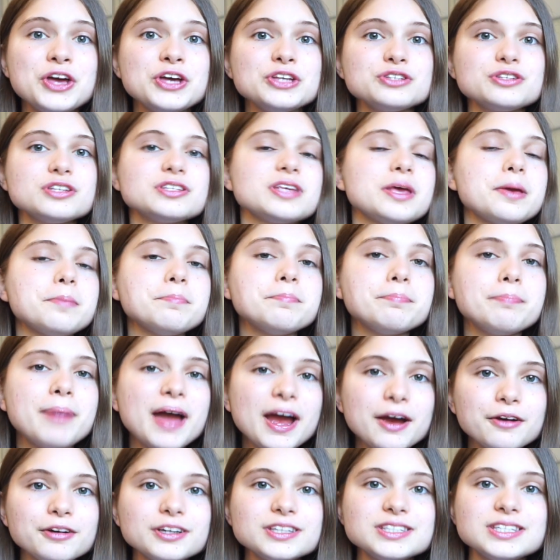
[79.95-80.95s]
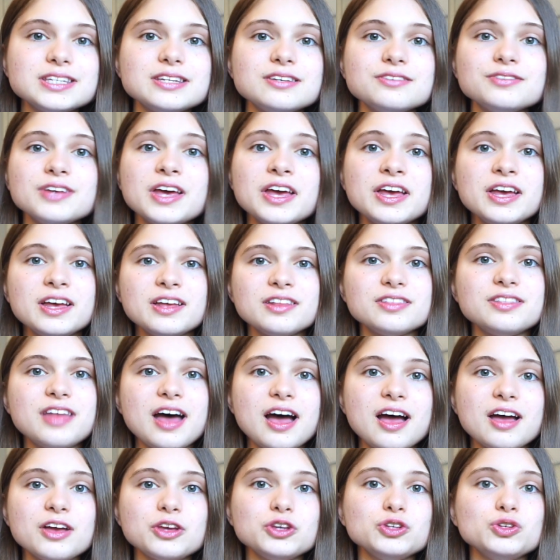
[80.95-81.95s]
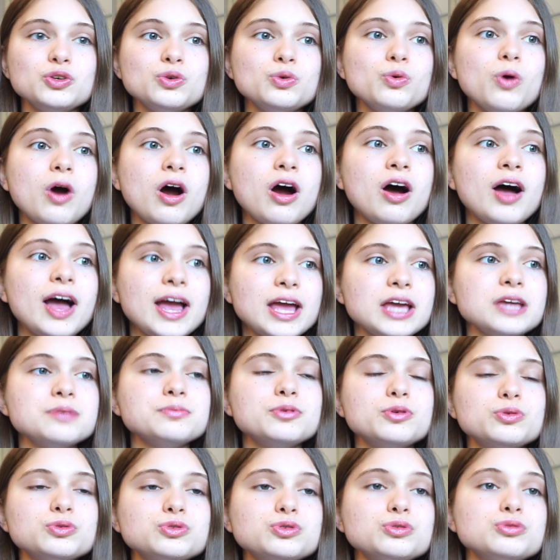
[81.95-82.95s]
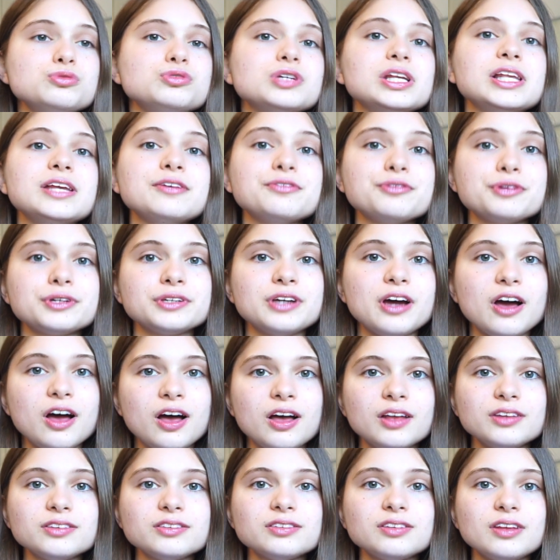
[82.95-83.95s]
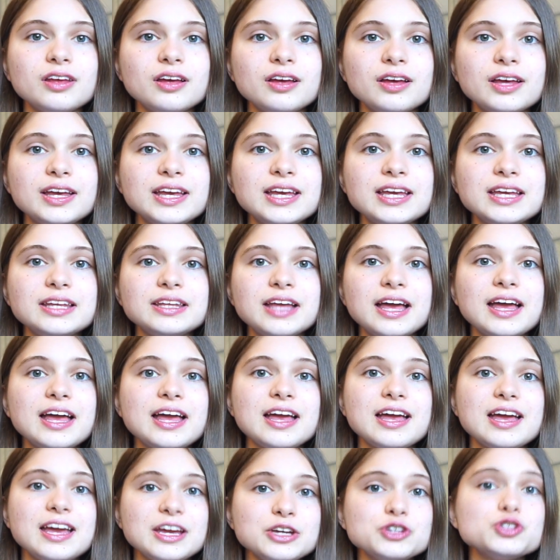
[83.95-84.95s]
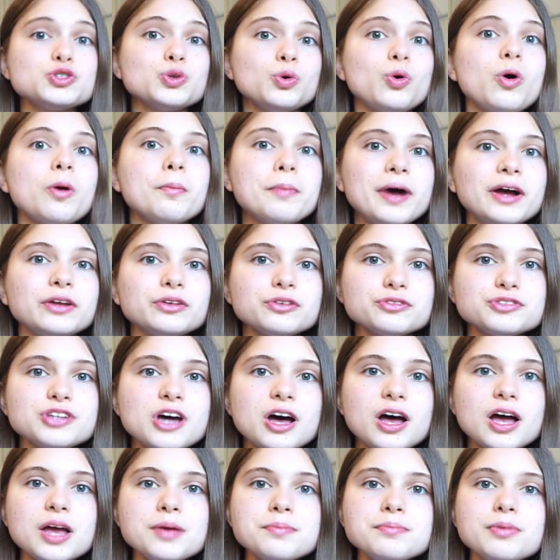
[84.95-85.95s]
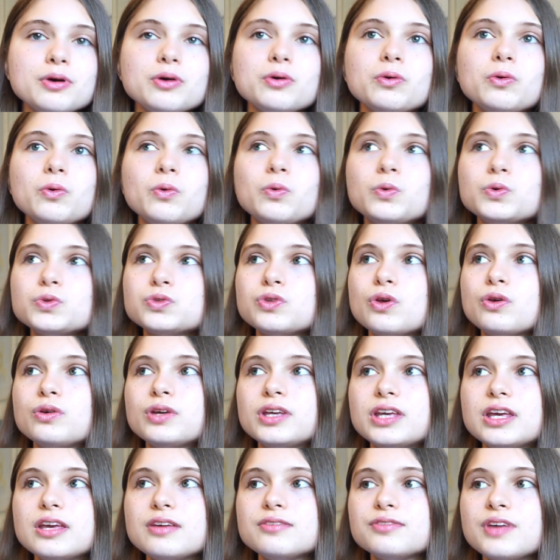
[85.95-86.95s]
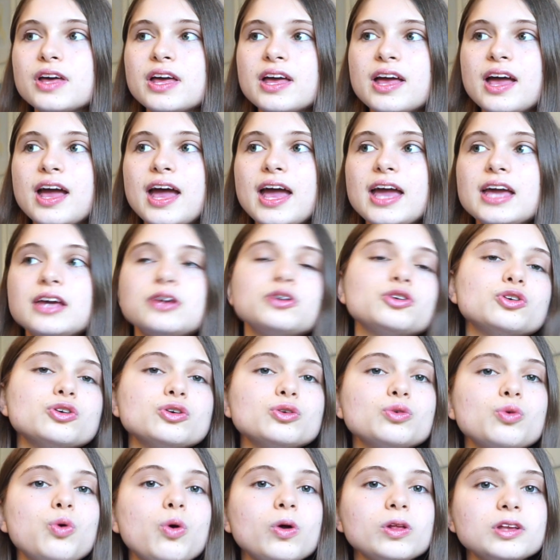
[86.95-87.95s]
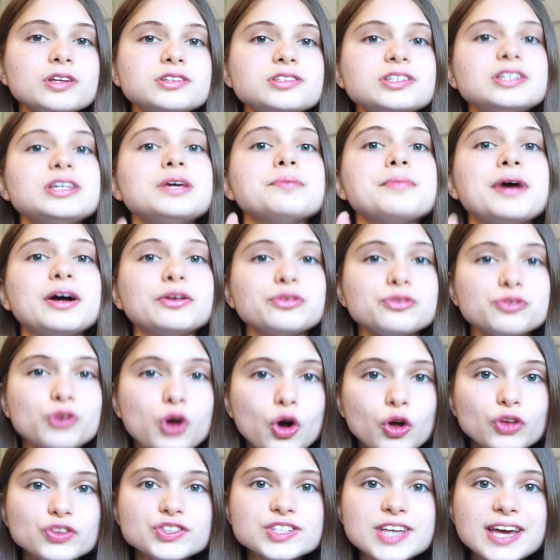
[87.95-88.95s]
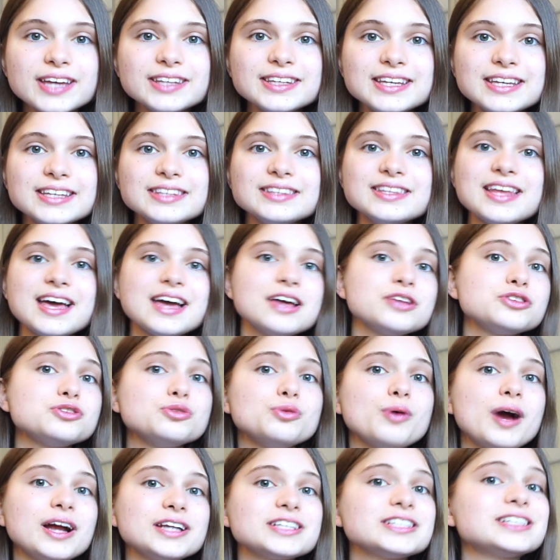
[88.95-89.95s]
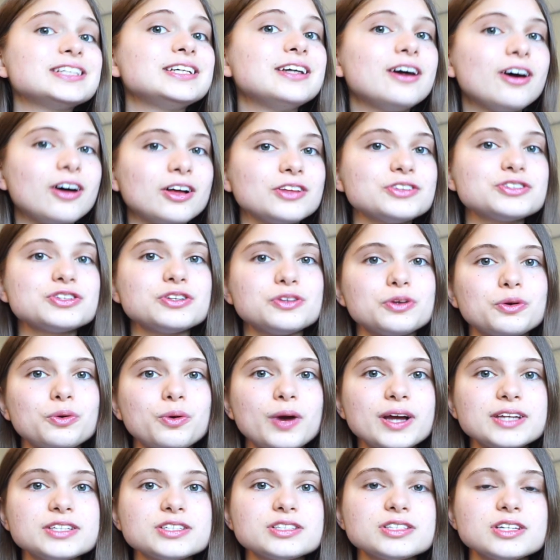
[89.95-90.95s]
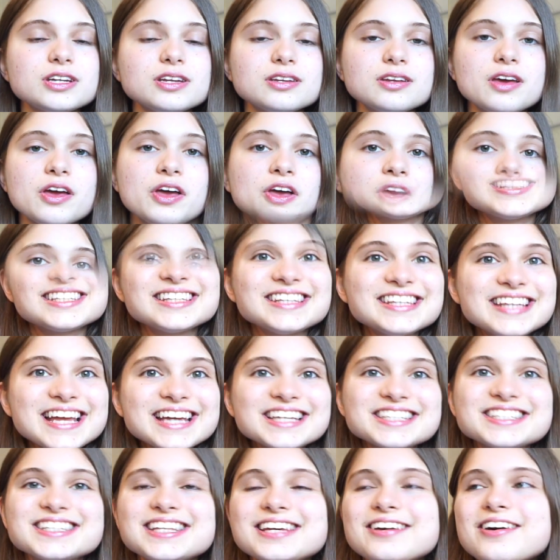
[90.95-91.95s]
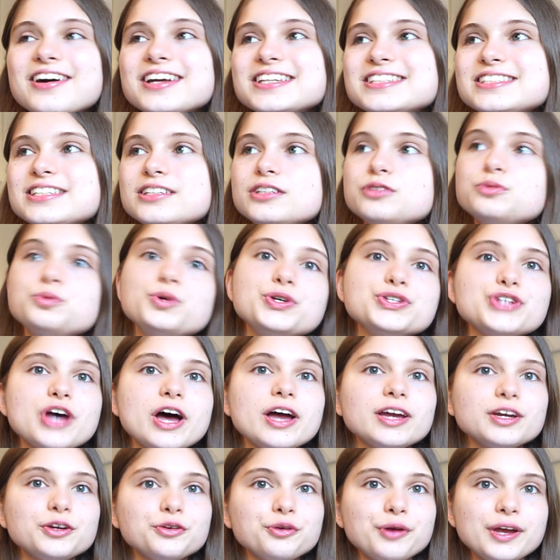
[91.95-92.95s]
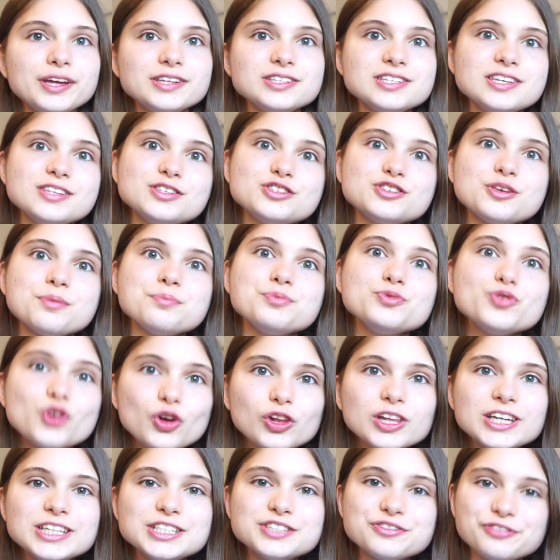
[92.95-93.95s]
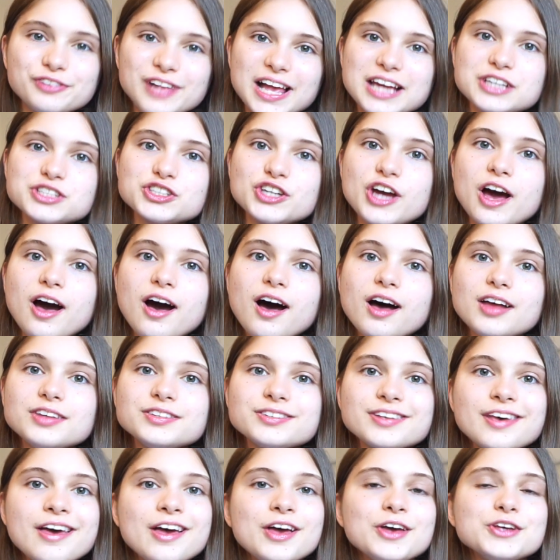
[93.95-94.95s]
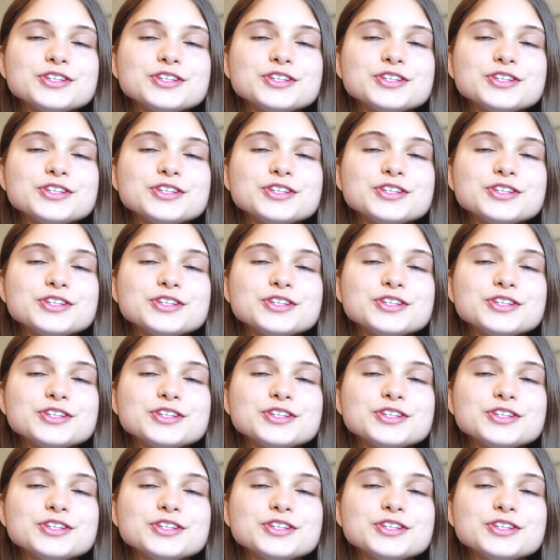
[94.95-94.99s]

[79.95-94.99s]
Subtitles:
So it's imperative that you are able to deliver an answer in a short amount of time, but also give a good quality amount of content in there to actually answer the question. So the next thing I did was I created some knowledge flashcards.